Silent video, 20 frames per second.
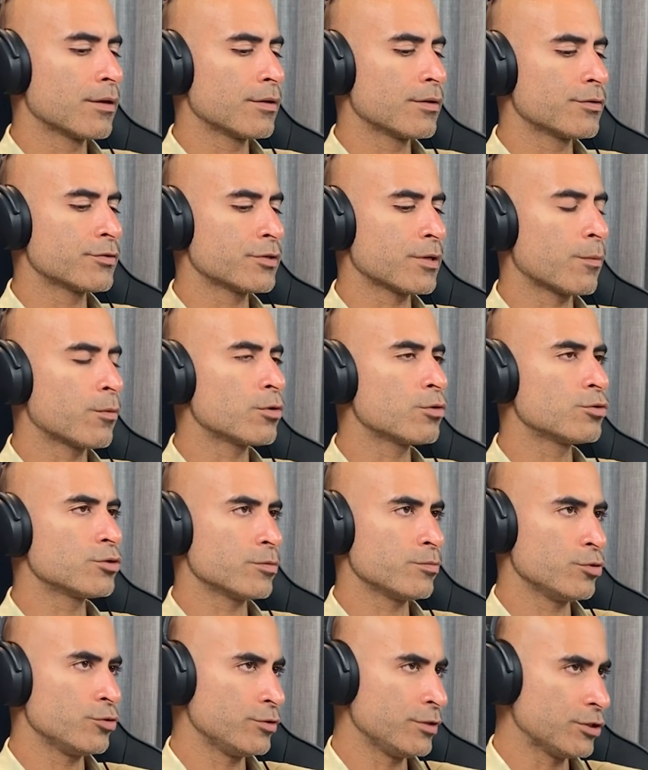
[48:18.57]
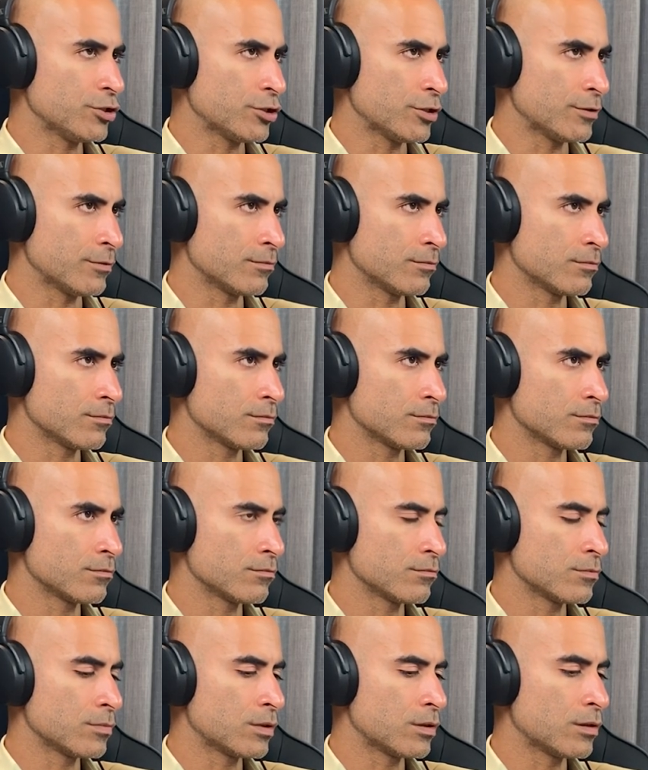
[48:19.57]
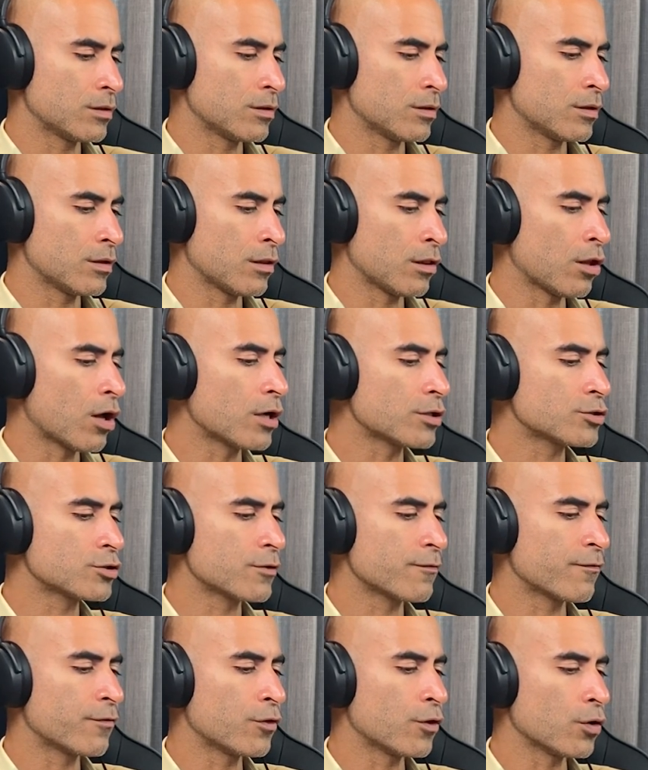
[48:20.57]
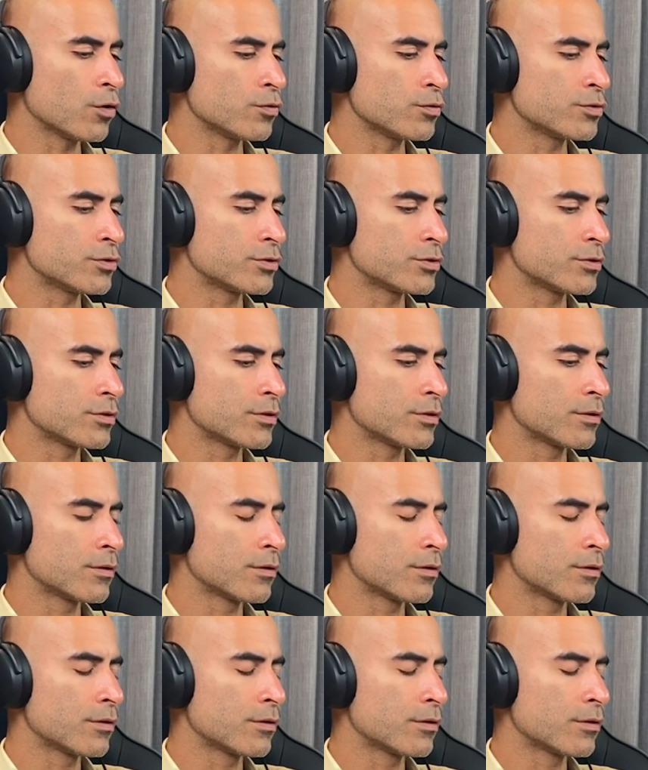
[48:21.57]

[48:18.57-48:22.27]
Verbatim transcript: someone who's a musician, lots of those